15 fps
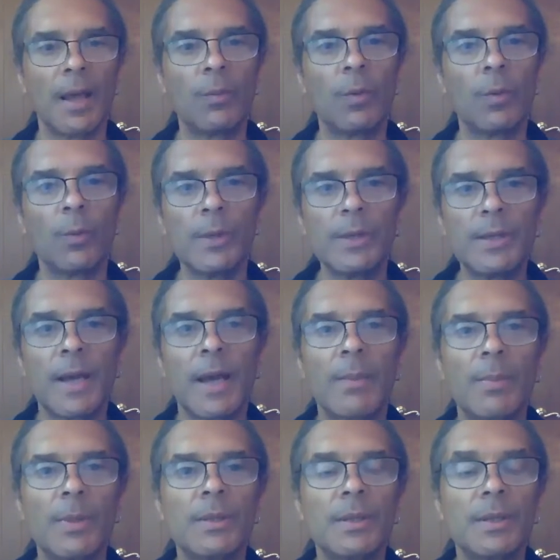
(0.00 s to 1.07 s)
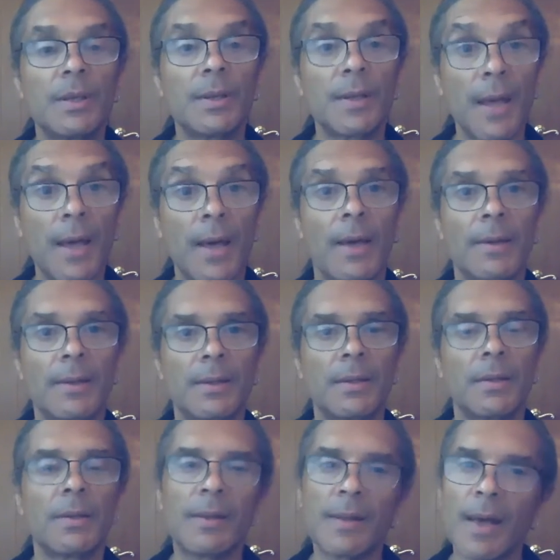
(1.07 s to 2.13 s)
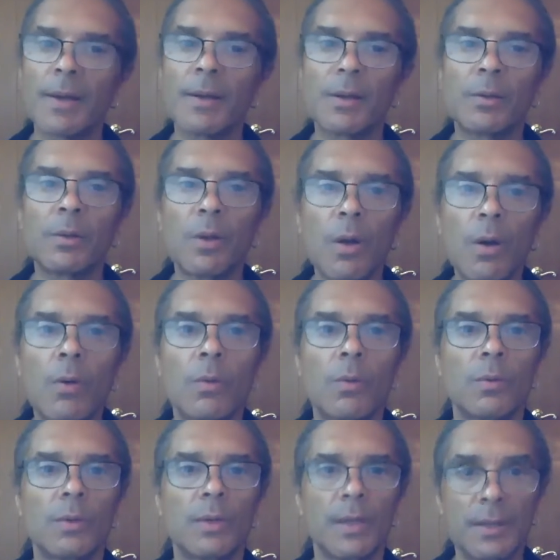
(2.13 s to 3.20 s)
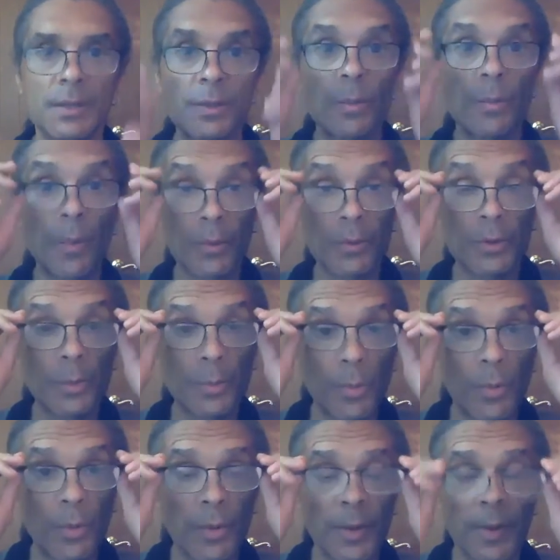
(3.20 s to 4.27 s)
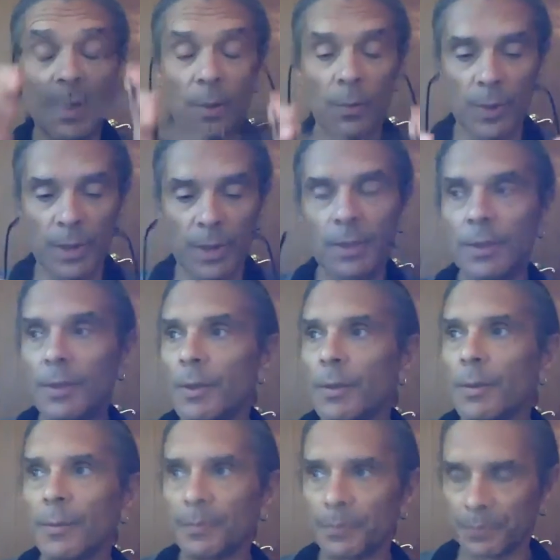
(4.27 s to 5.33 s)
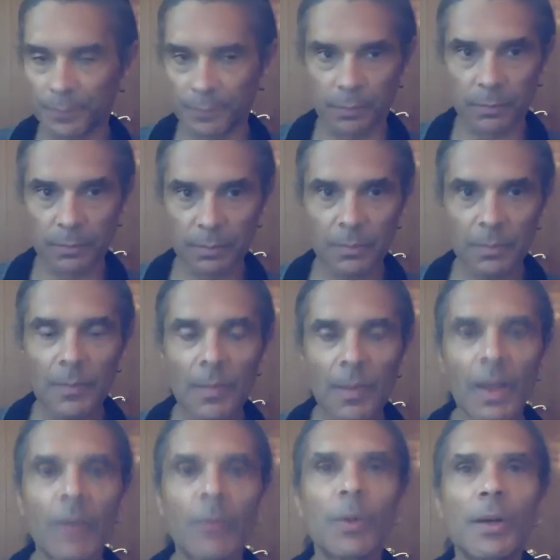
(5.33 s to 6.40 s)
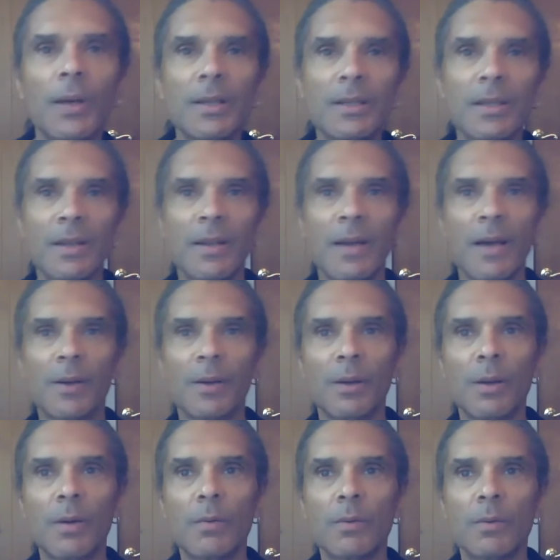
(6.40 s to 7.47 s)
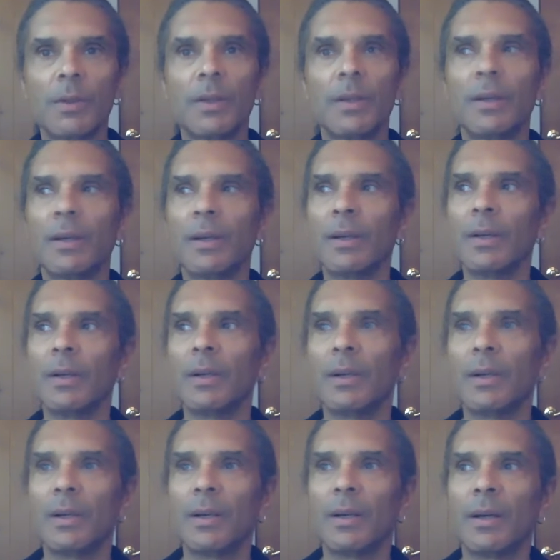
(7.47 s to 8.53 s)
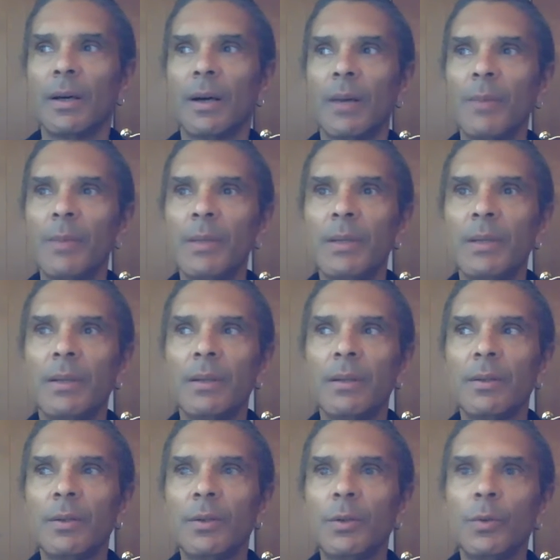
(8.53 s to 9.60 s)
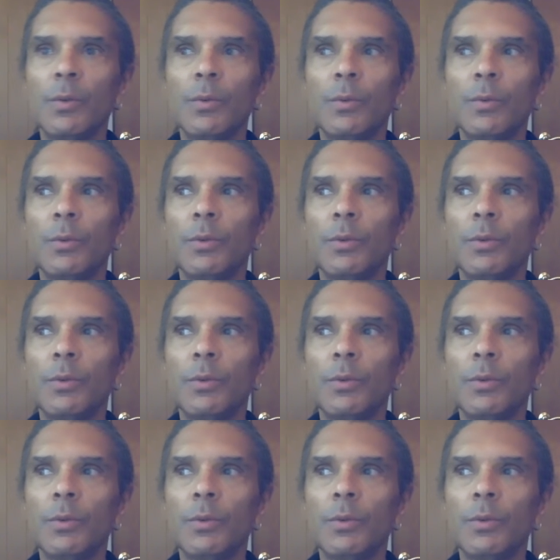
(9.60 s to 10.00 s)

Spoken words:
And when we tap into that, that alone is the most important thing we can do. And when I say that alone, I mean to